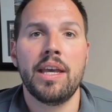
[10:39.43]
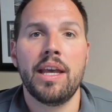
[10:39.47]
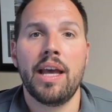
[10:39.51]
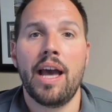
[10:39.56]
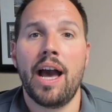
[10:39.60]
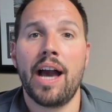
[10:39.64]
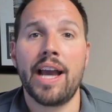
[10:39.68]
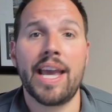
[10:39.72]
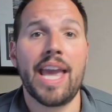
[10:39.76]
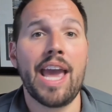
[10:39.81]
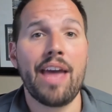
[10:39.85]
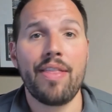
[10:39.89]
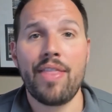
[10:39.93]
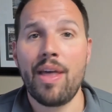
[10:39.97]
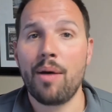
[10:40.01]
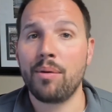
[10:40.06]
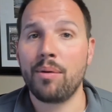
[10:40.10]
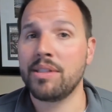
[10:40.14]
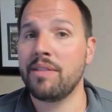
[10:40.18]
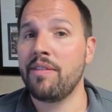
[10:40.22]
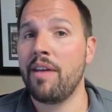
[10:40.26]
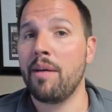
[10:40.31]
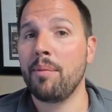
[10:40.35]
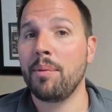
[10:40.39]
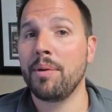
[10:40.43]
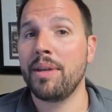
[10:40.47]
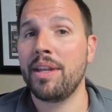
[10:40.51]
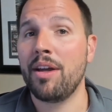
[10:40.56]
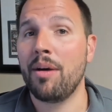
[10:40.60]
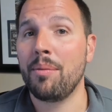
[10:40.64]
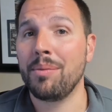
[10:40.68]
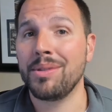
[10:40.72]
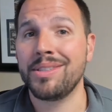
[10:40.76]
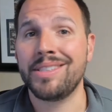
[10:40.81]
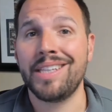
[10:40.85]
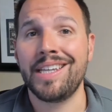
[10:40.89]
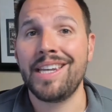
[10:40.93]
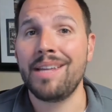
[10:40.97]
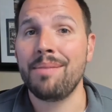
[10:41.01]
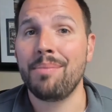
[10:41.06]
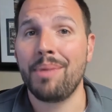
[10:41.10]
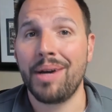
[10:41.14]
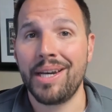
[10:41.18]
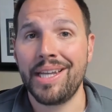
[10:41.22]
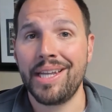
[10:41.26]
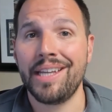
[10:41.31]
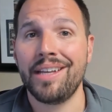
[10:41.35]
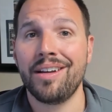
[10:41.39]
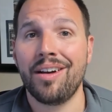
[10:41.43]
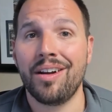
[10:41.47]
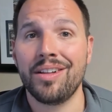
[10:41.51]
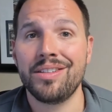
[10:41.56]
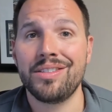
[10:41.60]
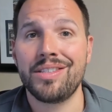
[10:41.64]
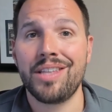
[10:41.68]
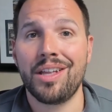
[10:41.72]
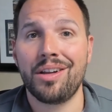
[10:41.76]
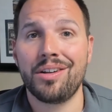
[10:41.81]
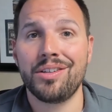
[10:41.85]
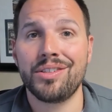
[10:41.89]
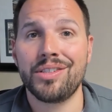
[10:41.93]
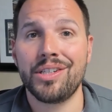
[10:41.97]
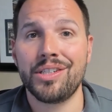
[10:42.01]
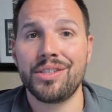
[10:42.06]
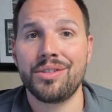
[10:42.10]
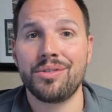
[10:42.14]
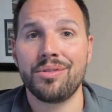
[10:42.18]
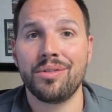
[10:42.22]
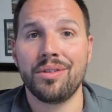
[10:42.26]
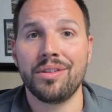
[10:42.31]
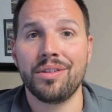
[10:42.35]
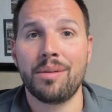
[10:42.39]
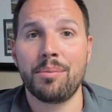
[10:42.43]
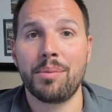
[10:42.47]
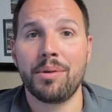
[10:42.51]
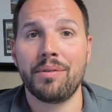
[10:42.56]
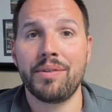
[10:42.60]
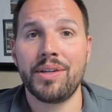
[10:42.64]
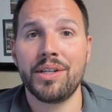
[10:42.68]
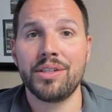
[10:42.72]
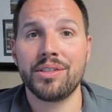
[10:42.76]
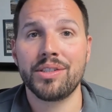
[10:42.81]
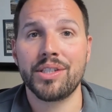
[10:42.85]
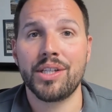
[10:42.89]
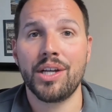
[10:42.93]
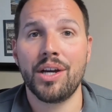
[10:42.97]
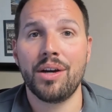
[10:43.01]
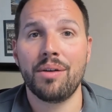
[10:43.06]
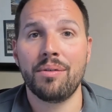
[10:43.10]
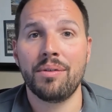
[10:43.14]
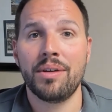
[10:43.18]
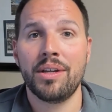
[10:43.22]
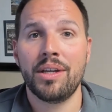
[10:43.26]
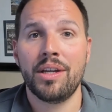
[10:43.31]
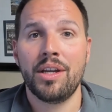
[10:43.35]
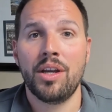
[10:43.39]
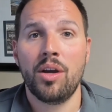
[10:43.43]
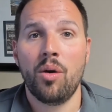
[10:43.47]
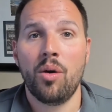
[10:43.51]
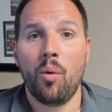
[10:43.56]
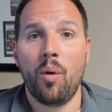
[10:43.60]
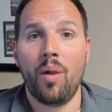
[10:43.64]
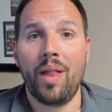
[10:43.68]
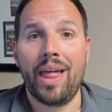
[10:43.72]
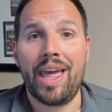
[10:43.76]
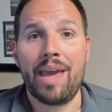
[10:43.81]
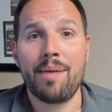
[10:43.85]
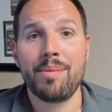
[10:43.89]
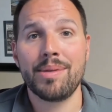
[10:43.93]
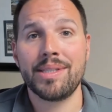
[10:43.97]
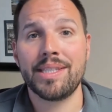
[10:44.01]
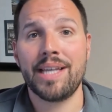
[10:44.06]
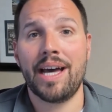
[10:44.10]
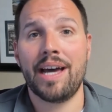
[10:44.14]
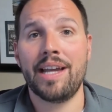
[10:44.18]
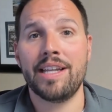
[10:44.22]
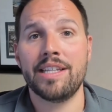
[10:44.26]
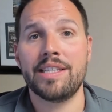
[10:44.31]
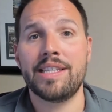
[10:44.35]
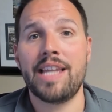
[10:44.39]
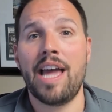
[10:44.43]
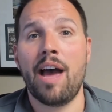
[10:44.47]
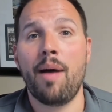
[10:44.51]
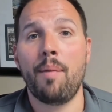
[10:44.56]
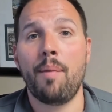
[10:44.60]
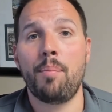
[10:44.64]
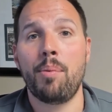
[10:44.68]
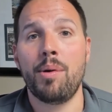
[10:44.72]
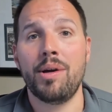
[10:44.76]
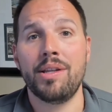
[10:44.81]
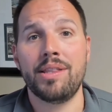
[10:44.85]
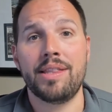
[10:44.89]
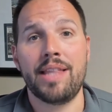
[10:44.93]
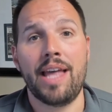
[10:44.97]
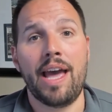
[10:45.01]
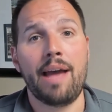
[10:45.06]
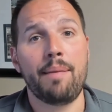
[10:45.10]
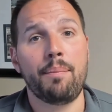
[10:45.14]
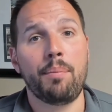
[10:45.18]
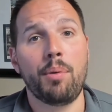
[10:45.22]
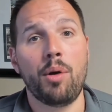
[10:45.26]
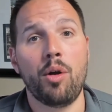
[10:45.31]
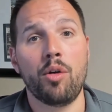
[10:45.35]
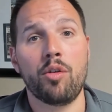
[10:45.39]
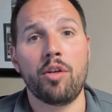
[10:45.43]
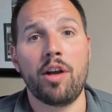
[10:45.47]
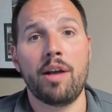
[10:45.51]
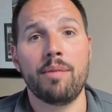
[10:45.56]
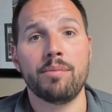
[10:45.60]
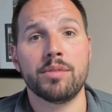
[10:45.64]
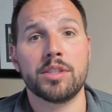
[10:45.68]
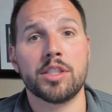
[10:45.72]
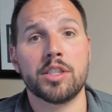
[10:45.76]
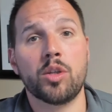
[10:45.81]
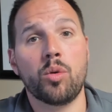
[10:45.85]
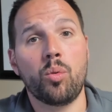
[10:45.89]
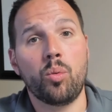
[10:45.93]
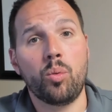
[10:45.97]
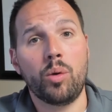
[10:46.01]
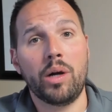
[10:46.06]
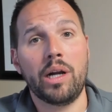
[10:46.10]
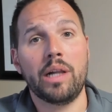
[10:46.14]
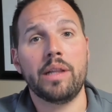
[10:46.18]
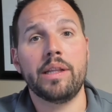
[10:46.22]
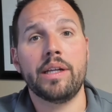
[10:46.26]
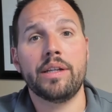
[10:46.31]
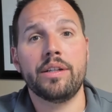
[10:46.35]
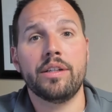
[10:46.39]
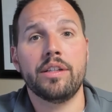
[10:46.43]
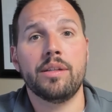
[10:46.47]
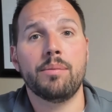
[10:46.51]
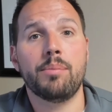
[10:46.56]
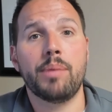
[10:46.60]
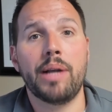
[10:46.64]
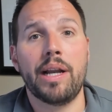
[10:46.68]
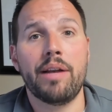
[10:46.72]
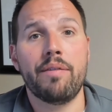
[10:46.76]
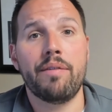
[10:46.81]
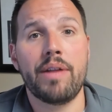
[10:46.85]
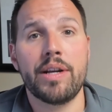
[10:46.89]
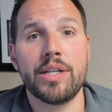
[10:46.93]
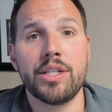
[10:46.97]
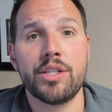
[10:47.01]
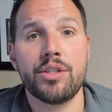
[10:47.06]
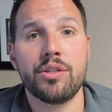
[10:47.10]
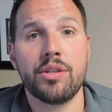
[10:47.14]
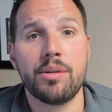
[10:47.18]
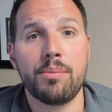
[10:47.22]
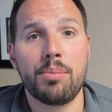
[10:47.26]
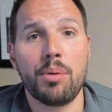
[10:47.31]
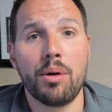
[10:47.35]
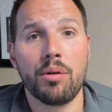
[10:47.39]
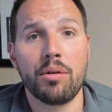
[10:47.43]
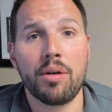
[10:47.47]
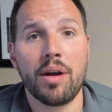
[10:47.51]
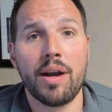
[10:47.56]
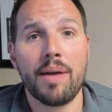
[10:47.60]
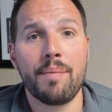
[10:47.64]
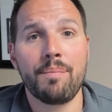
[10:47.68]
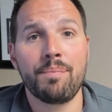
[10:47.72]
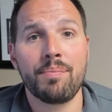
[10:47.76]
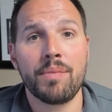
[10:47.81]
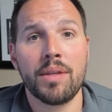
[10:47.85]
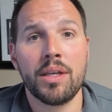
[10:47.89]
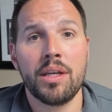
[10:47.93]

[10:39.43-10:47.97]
Again, that was available to almost anybody on Seller Central a number of years ago. Well, Amazon has now put that program squarely under the Brand Registry program.